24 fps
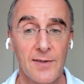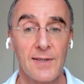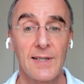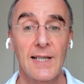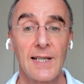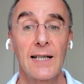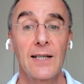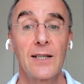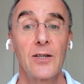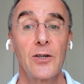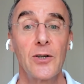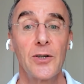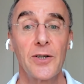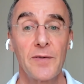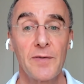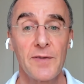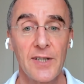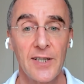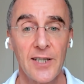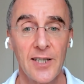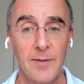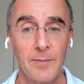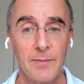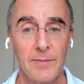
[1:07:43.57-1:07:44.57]
Doesn't need a lot of
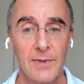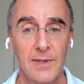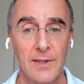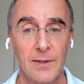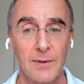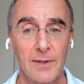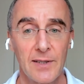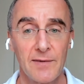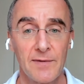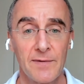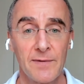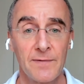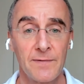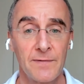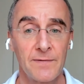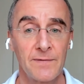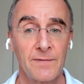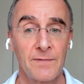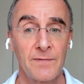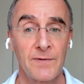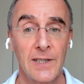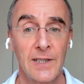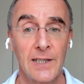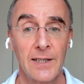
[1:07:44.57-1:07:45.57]
time. We know, in a
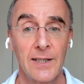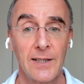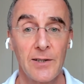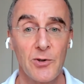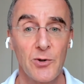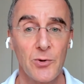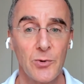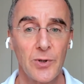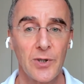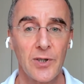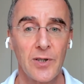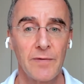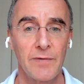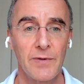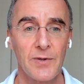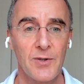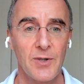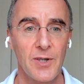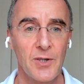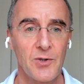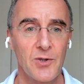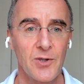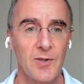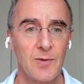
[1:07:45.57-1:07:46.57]
fairly short
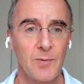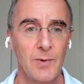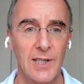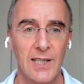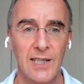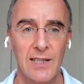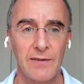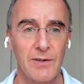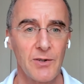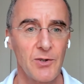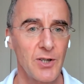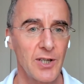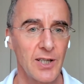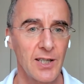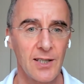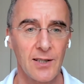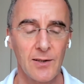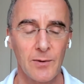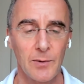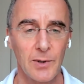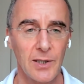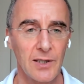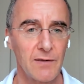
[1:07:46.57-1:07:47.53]
conversation, we can have a check in,